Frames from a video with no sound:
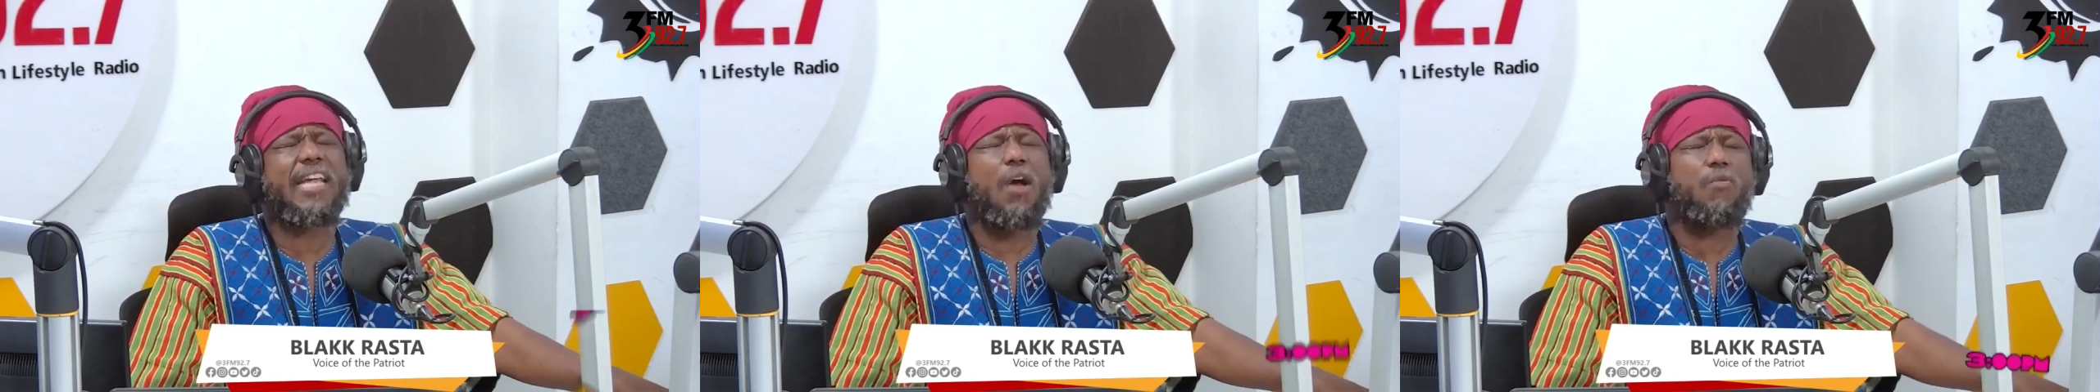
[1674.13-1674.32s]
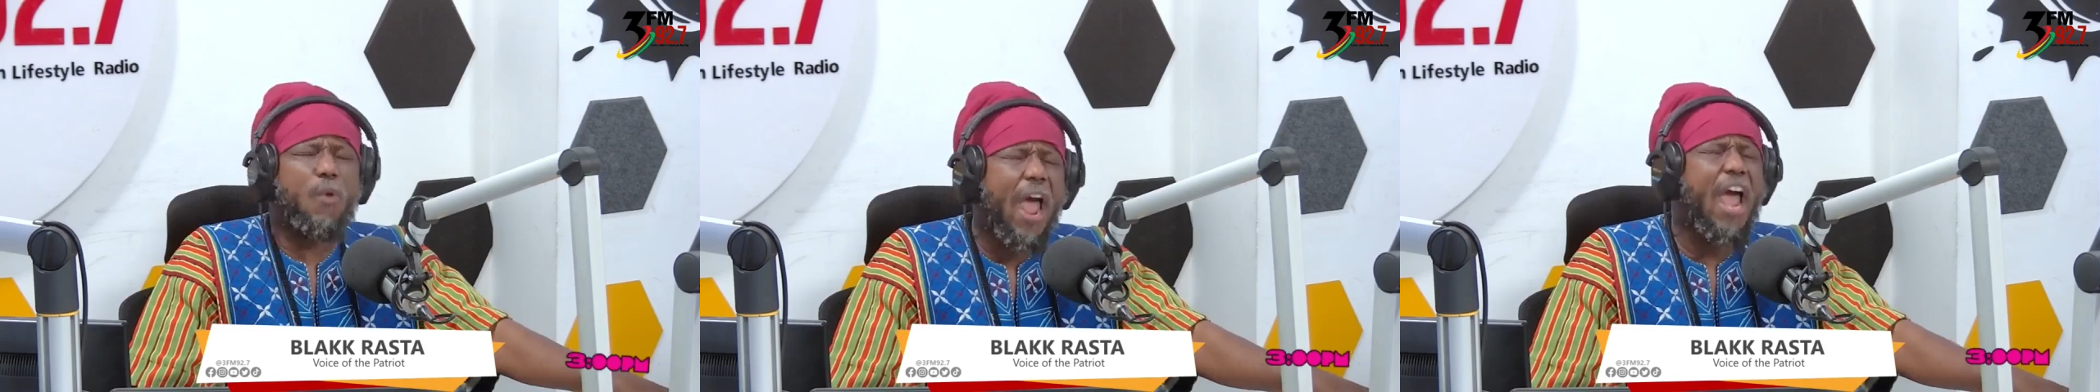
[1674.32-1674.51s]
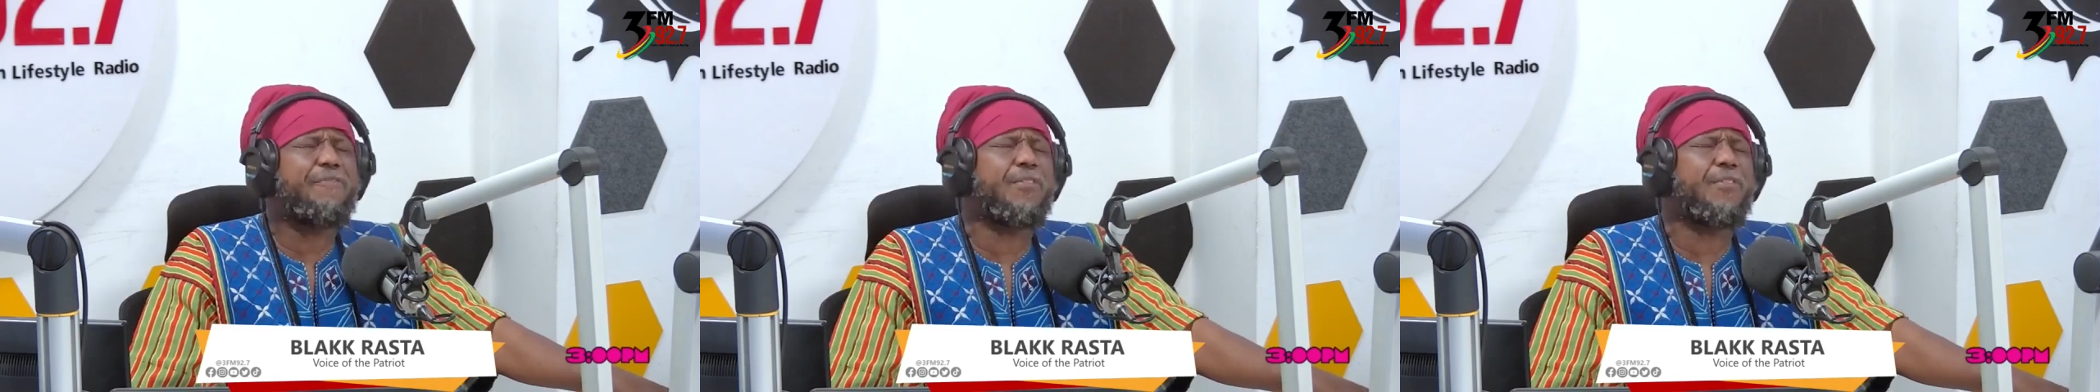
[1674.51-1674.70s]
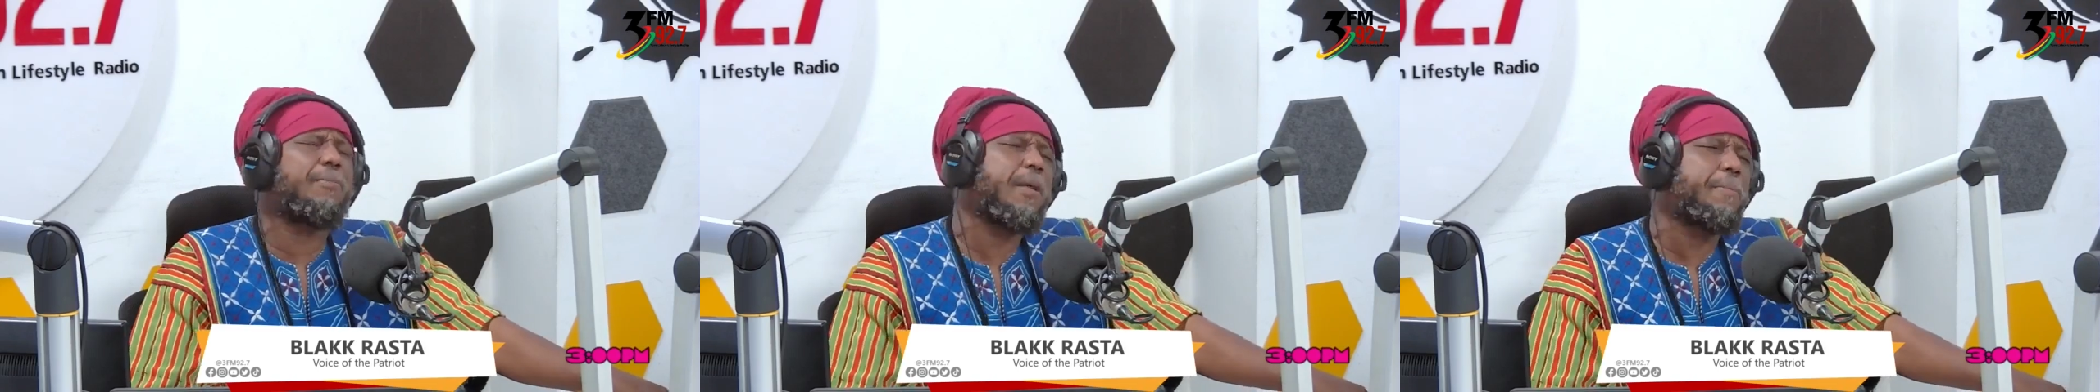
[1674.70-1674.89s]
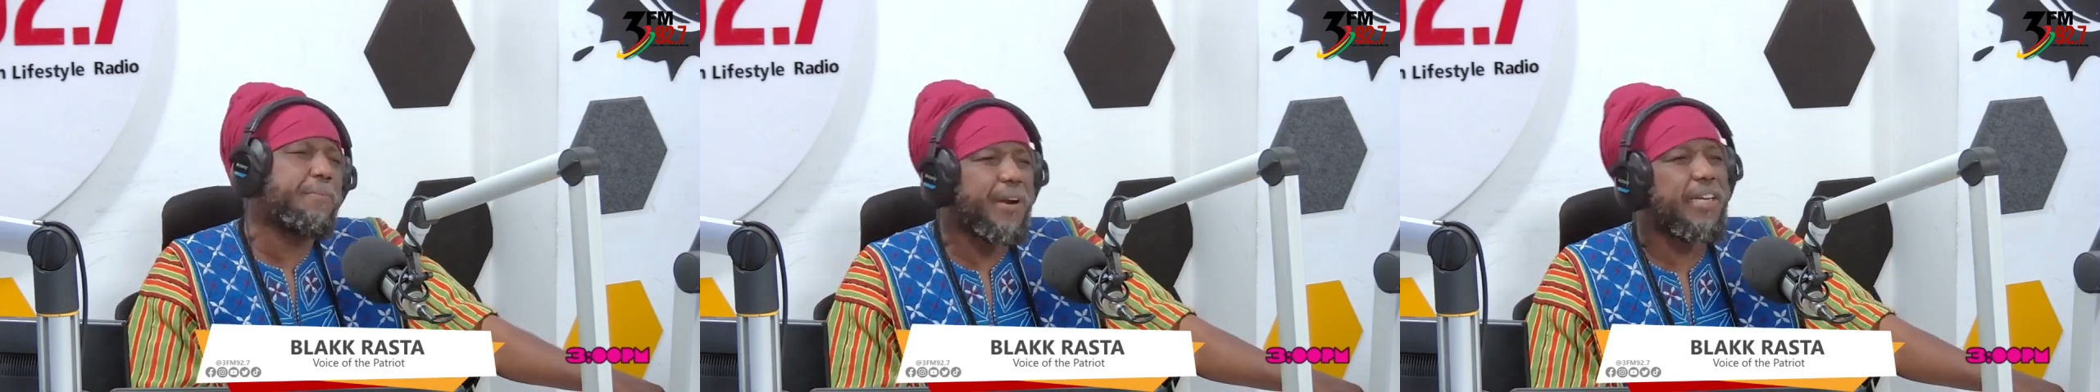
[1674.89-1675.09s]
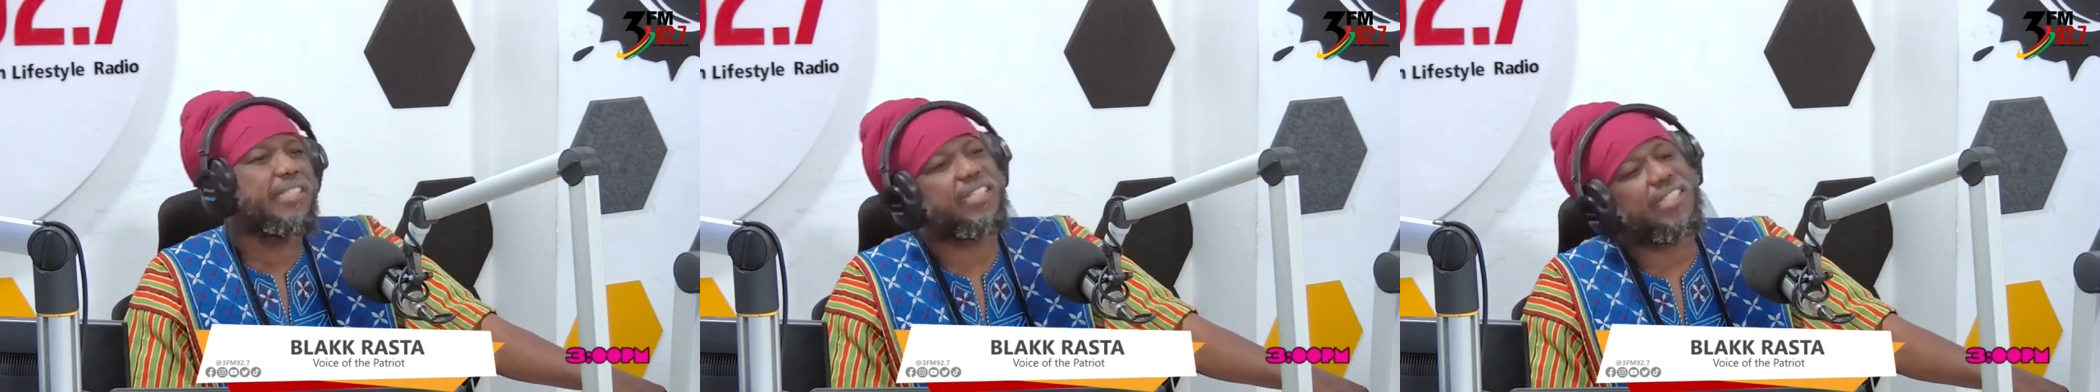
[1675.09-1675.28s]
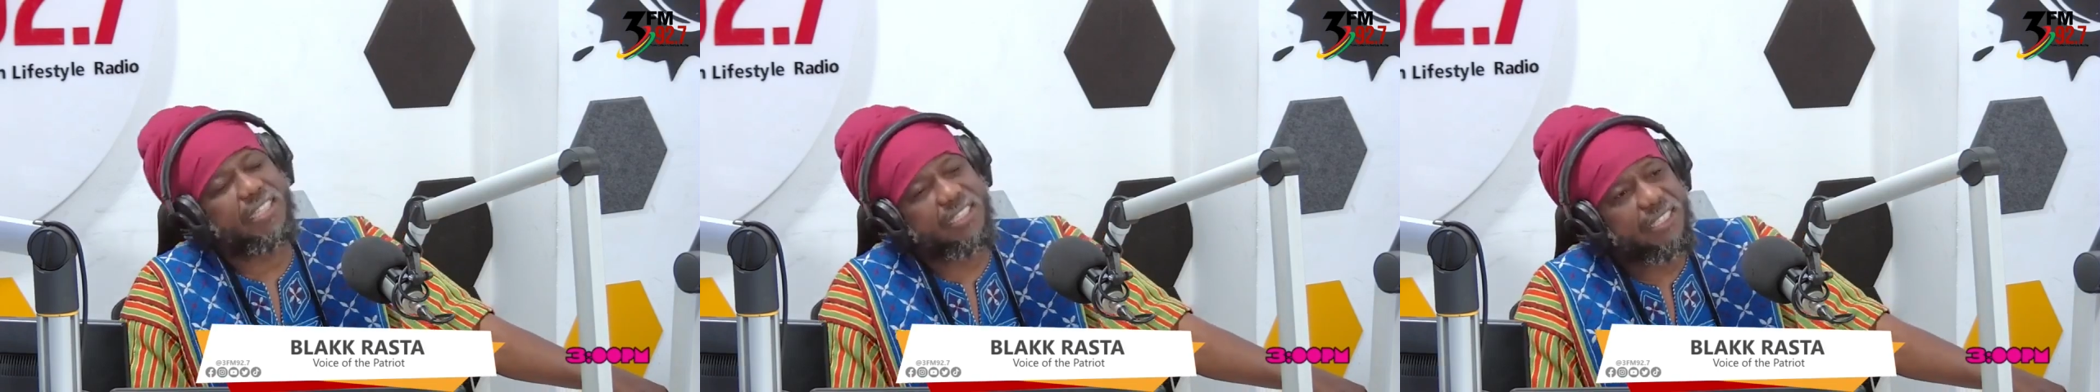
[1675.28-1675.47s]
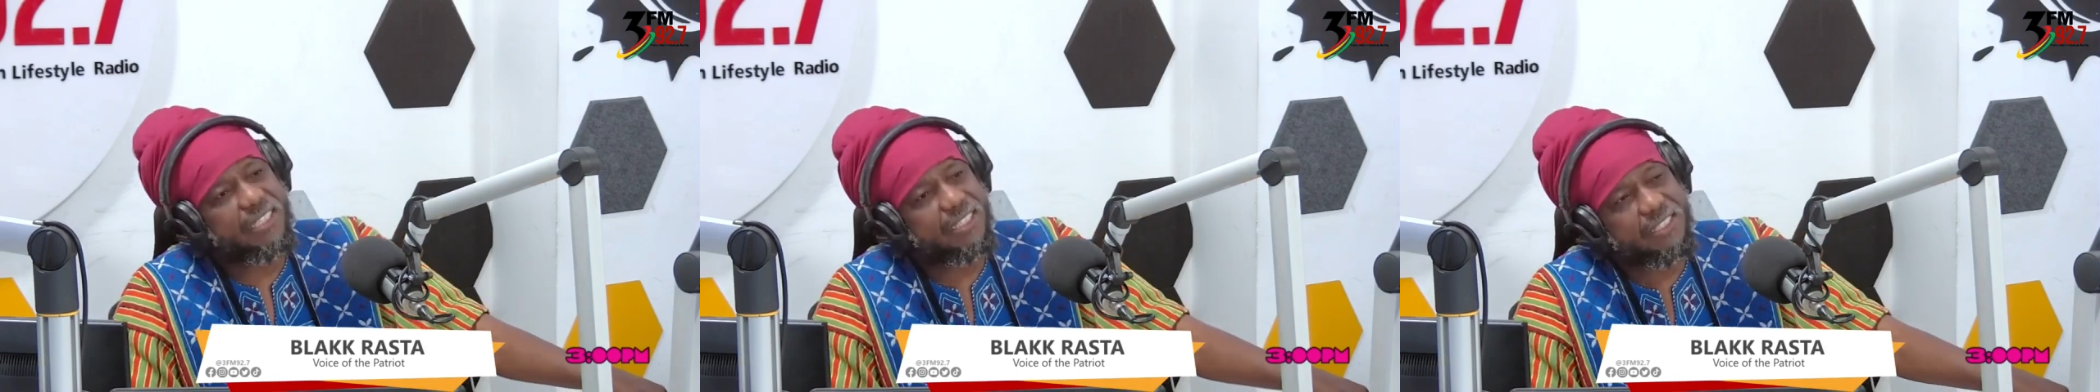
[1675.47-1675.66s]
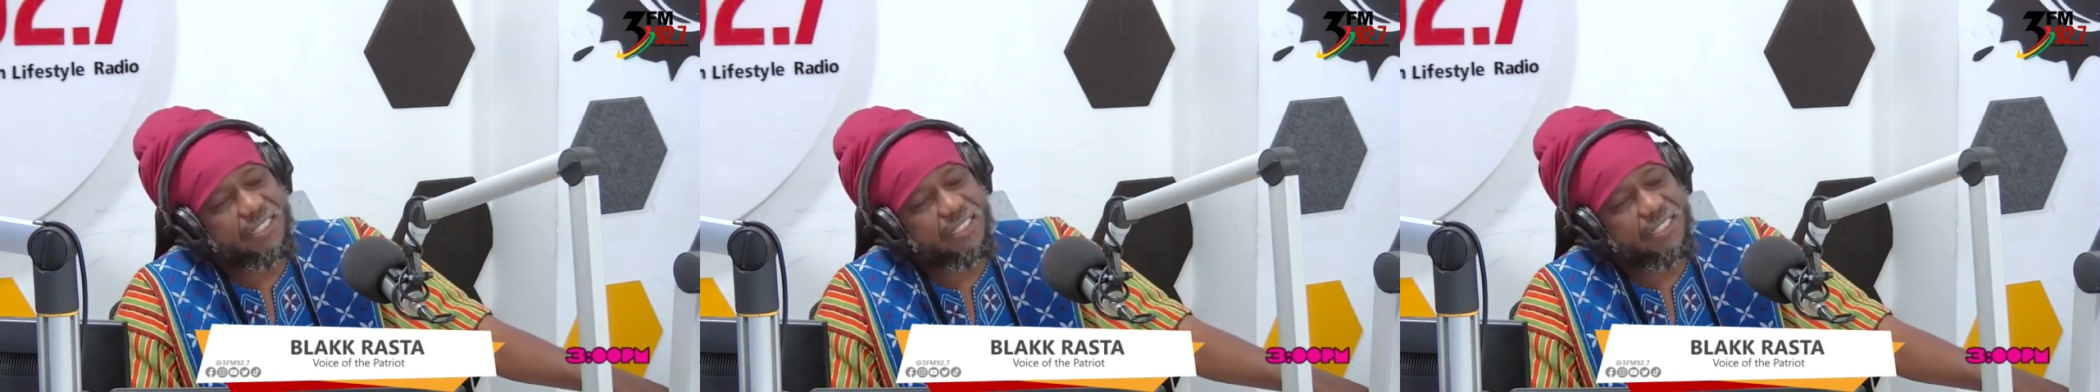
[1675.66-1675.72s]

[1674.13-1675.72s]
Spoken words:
away from the president.